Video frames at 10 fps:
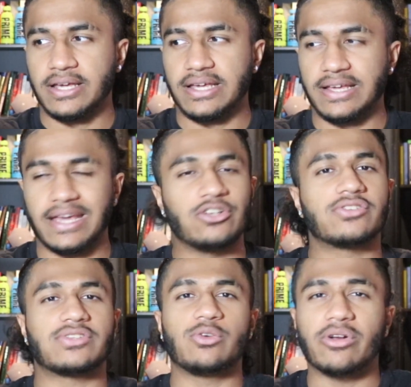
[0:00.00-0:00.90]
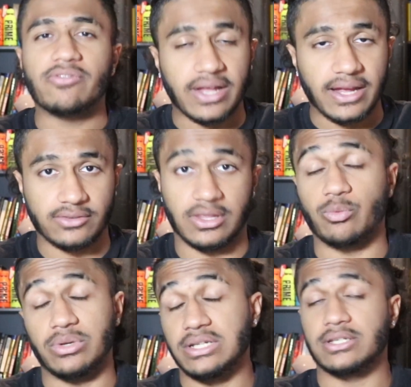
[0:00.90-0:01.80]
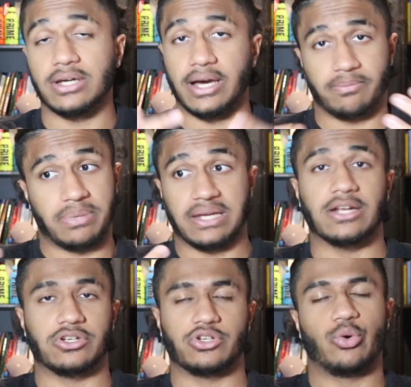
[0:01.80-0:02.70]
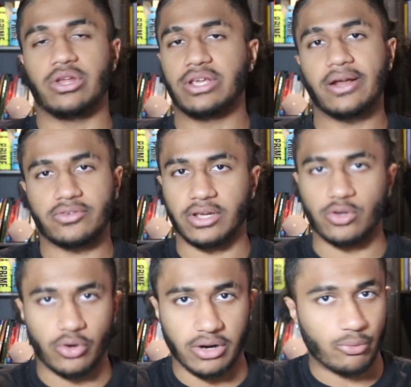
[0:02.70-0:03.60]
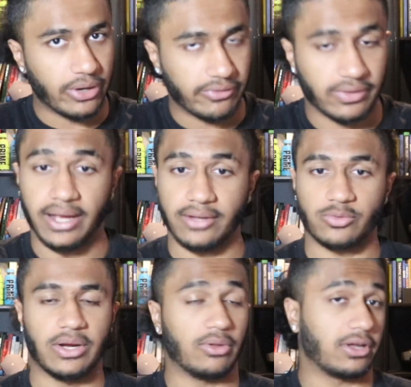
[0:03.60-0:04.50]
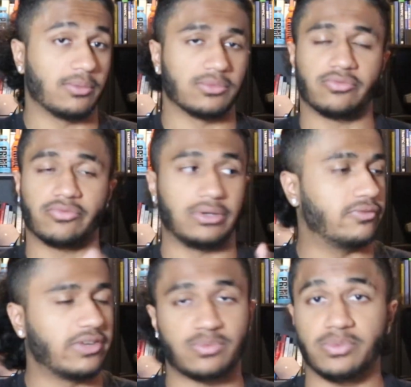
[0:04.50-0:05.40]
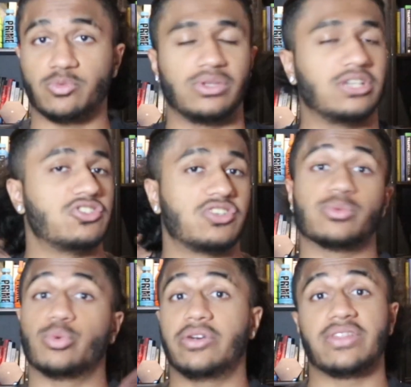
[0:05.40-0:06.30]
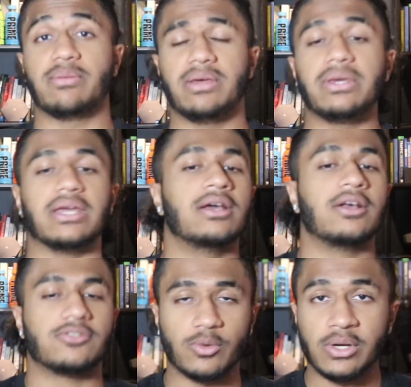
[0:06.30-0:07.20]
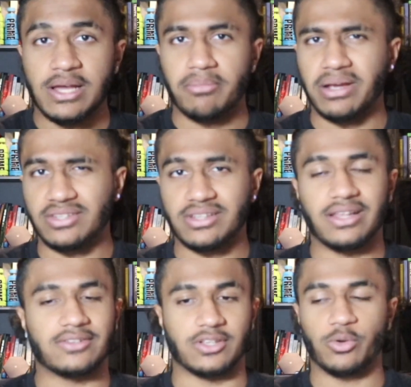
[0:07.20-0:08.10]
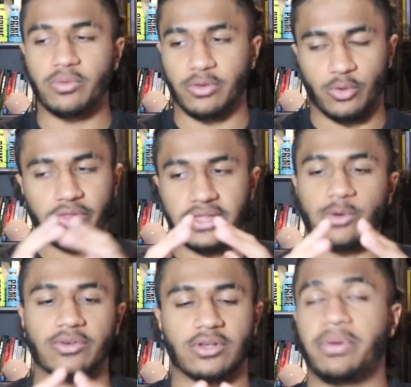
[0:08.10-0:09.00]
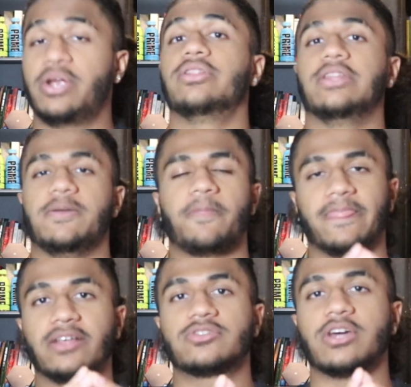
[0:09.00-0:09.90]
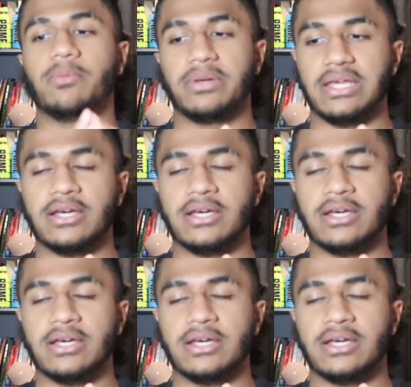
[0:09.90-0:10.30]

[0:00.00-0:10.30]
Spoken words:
interesting red flags that we need to pay attention to, right? You can't just ignore red flags, right? When that comes for investments, relationships, whatever that may be. So basically, guys, the whole thing was, apparently this company